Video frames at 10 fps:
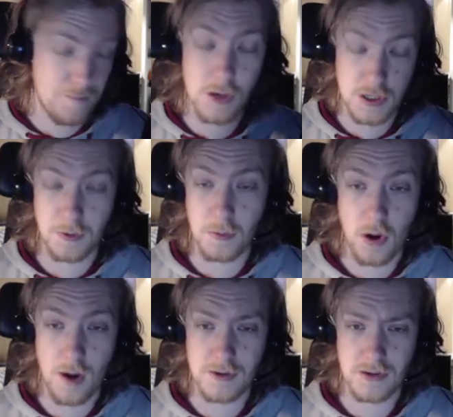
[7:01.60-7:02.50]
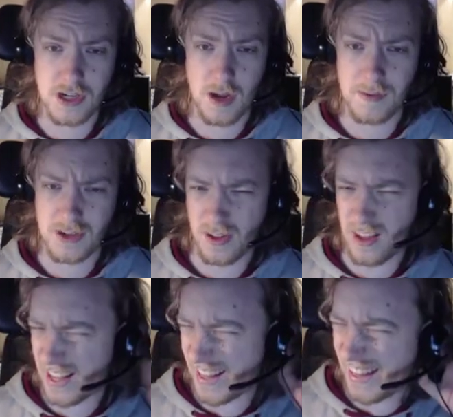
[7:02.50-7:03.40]
multiple more episodes coming. So,
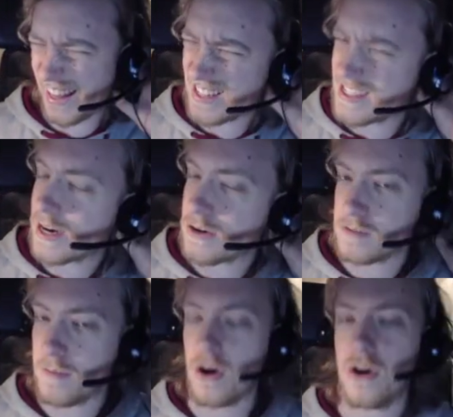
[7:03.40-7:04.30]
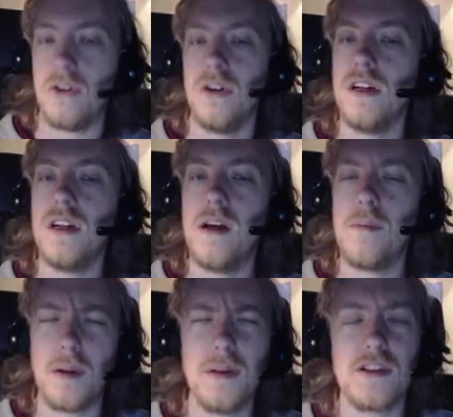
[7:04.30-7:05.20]
like later today or tomorrow,
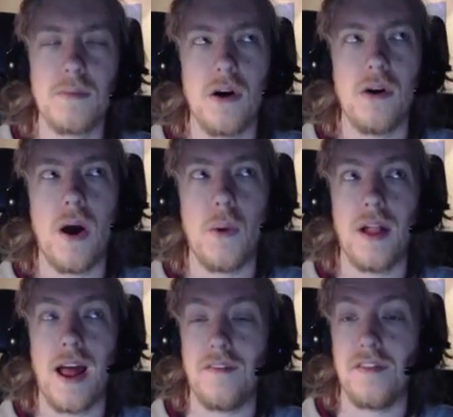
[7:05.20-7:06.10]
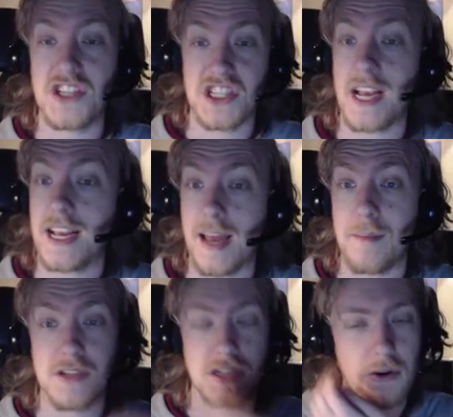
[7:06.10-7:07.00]
probably tomorrow, I will have the second
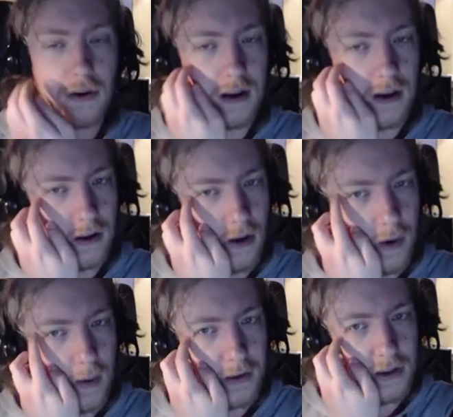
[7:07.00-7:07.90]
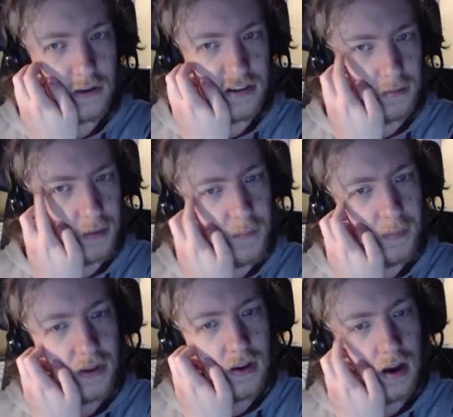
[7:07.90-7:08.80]
episode going up on YouTube.
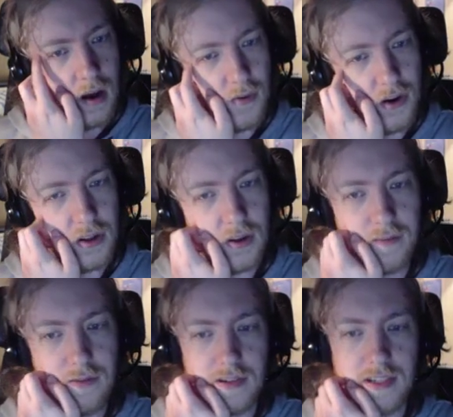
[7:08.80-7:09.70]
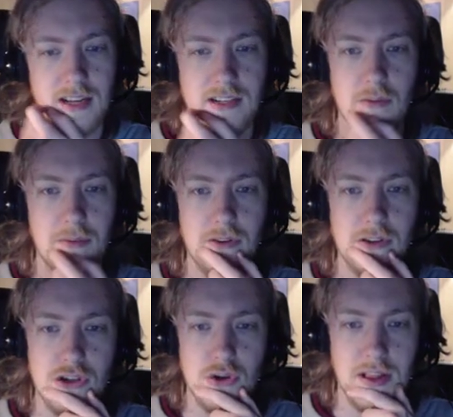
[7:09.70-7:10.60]
I'm really looking forward to that. Hope
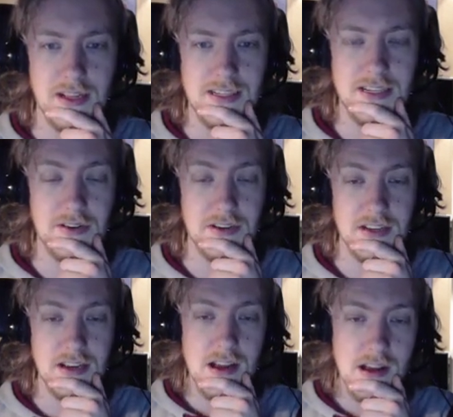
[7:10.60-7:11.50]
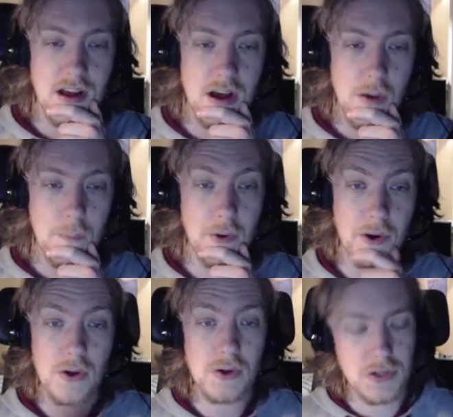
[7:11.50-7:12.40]
you'll enjoy that series.
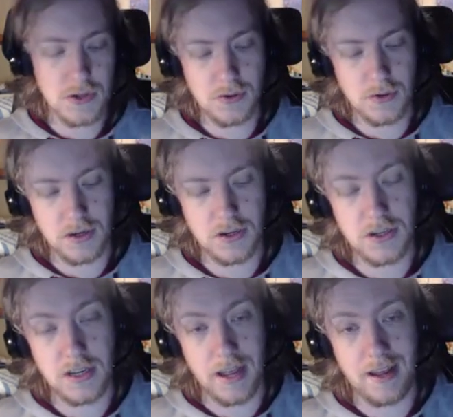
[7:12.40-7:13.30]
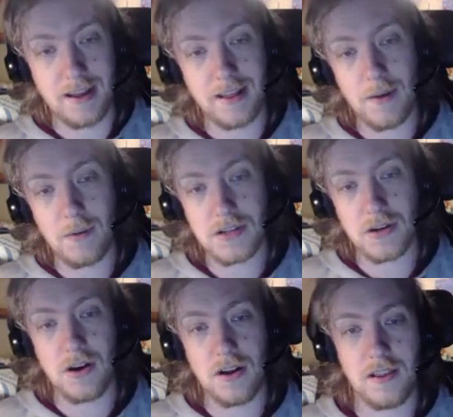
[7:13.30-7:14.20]
But I also did, and that was
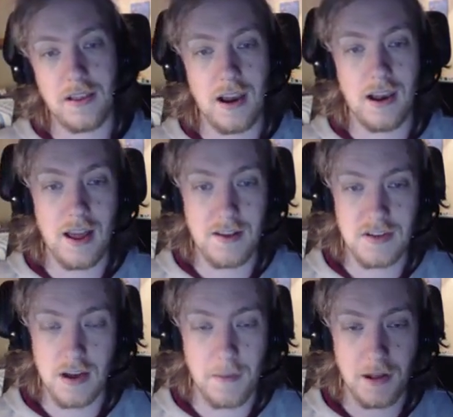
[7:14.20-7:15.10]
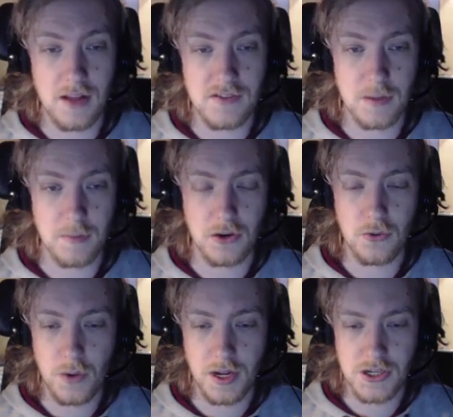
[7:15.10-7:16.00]
on the my live stream on
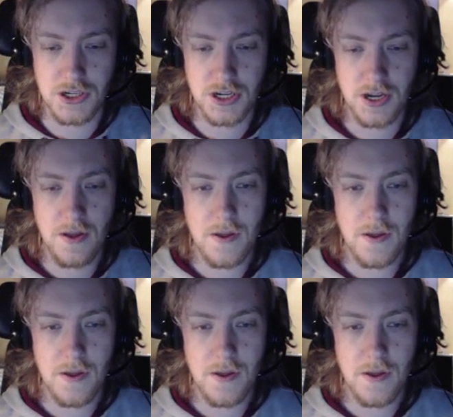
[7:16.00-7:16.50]
Twitch,